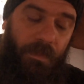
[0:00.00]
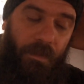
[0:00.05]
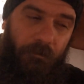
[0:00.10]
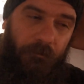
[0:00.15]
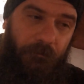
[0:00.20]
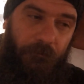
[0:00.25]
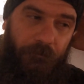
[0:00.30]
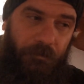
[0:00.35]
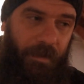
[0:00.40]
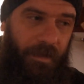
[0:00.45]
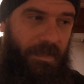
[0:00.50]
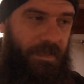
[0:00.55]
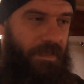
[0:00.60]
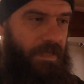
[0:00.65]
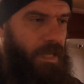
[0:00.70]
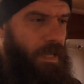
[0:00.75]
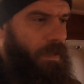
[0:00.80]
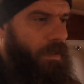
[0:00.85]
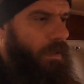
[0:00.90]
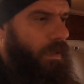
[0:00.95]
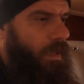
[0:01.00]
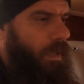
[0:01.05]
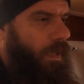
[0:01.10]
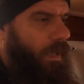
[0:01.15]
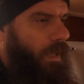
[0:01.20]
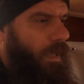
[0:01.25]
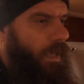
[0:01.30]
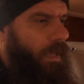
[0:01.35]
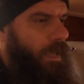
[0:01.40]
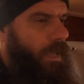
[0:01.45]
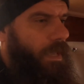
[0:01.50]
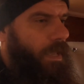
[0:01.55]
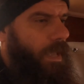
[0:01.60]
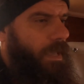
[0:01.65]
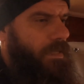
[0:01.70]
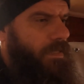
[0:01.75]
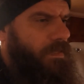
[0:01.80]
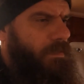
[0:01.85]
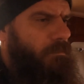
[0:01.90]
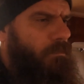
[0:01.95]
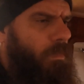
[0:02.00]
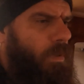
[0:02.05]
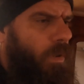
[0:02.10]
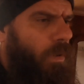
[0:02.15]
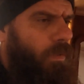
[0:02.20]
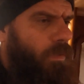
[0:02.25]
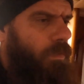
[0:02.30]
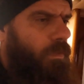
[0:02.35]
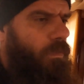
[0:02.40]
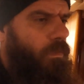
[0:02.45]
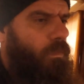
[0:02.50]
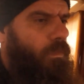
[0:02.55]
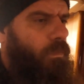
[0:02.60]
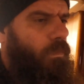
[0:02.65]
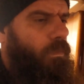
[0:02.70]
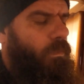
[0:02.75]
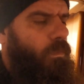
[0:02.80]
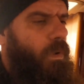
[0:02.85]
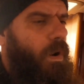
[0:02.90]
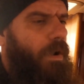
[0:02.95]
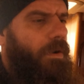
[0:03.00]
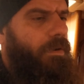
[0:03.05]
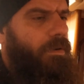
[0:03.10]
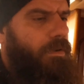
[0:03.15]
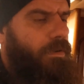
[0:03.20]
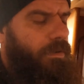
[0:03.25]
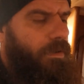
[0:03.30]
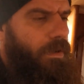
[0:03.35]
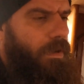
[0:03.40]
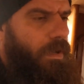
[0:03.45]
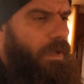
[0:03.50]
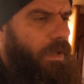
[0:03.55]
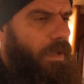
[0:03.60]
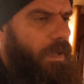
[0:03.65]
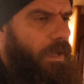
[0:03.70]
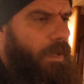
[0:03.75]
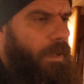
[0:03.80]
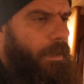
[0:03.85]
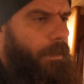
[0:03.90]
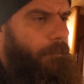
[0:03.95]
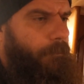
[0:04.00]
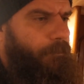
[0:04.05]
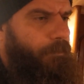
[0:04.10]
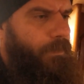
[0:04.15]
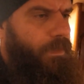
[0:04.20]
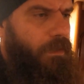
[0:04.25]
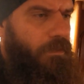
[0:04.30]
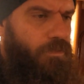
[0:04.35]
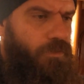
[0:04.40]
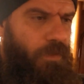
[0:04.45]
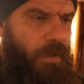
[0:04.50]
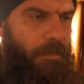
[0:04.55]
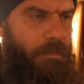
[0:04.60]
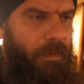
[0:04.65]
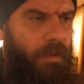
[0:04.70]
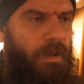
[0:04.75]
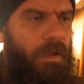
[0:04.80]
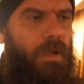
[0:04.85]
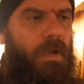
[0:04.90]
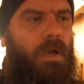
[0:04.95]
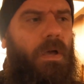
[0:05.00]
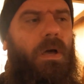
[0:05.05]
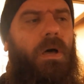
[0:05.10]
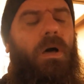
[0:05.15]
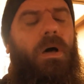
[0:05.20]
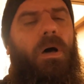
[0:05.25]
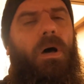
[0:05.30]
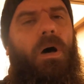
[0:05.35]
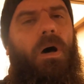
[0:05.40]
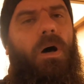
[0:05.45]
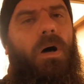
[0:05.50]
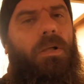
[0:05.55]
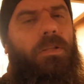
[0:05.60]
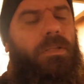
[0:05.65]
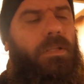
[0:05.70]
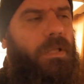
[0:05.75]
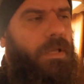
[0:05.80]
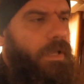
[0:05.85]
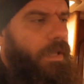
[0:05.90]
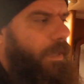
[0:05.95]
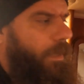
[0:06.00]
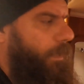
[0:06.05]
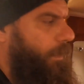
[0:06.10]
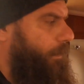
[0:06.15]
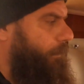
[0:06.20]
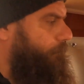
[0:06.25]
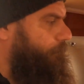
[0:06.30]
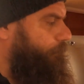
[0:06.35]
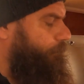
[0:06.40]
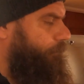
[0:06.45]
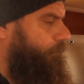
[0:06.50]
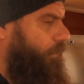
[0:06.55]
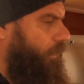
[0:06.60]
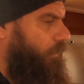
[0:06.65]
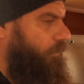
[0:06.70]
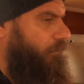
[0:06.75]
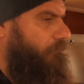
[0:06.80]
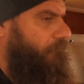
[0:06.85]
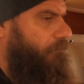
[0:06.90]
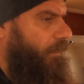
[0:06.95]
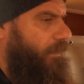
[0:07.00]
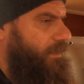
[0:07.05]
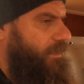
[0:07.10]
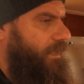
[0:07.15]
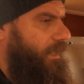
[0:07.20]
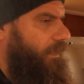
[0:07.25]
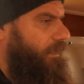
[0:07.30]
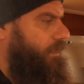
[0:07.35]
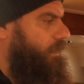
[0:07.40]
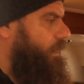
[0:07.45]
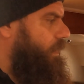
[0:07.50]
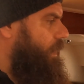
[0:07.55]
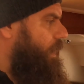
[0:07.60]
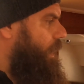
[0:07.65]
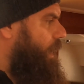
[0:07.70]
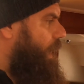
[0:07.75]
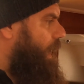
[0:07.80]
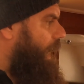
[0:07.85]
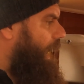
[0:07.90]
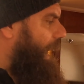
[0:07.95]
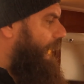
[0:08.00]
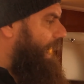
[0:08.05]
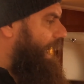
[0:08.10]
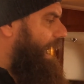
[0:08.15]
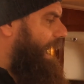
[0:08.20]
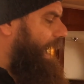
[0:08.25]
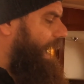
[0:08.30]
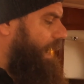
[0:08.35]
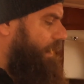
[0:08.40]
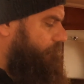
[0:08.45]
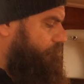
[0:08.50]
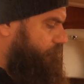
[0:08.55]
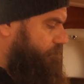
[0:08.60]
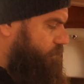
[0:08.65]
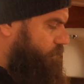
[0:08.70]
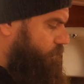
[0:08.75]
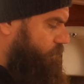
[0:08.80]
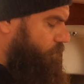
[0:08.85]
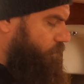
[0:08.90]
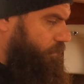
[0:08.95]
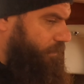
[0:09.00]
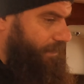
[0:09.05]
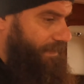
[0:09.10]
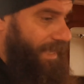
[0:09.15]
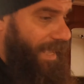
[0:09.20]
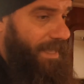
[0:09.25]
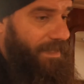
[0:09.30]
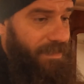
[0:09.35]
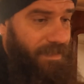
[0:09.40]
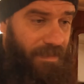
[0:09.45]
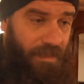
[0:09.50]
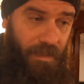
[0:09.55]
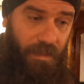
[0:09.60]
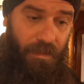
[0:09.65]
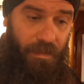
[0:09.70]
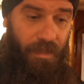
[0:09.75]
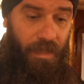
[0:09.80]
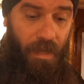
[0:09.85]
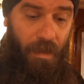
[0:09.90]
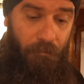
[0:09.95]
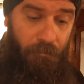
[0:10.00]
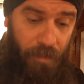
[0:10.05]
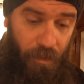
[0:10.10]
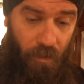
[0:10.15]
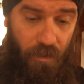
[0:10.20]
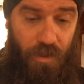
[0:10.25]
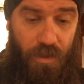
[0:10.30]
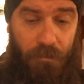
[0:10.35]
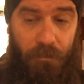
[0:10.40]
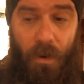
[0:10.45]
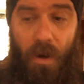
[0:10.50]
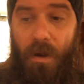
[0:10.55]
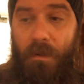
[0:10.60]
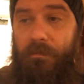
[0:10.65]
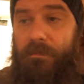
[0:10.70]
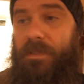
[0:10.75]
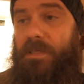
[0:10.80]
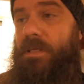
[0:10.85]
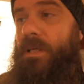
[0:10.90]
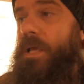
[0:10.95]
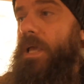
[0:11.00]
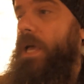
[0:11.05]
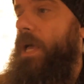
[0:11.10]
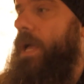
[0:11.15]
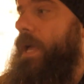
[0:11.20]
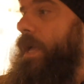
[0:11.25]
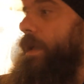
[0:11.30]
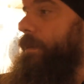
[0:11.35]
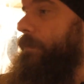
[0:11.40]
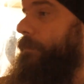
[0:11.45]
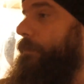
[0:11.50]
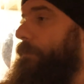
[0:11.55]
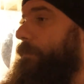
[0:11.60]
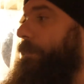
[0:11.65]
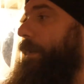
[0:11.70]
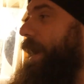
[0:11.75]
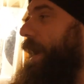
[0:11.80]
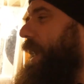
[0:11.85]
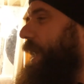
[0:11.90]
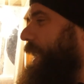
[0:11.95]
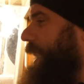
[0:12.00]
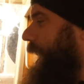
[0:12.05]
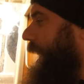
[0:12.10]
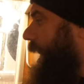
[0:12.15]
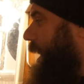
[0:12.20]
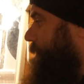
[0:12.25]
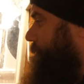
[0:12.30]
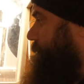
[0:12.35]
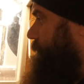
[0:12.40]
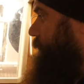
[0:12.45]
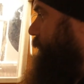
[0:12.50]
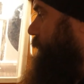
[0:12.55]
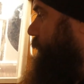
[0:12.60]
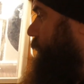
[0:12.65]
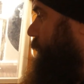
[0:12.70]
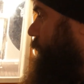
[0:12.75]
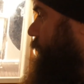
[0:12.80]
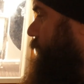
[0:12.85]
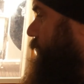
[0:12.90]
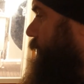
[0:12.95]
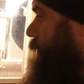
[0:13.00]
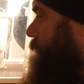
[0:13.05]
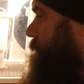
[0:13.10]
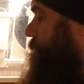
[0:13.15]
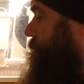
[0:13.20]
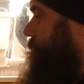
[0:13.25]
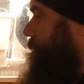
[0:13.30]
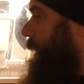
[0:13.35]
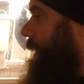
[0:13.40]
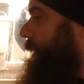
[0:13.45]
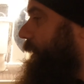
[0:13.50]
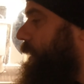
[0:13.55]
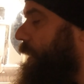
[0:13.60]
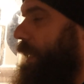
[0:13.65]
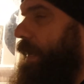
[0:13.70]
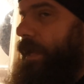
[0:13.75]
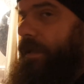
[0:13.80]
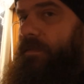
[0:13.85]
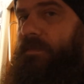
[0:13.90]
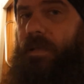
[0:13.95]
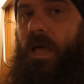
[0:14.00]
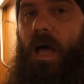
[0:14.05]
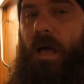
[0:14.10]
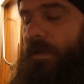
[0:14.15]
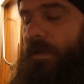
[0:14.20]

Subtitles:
fix a small water drip on the faucet. I have to test the bilge pumps. I have to finalize.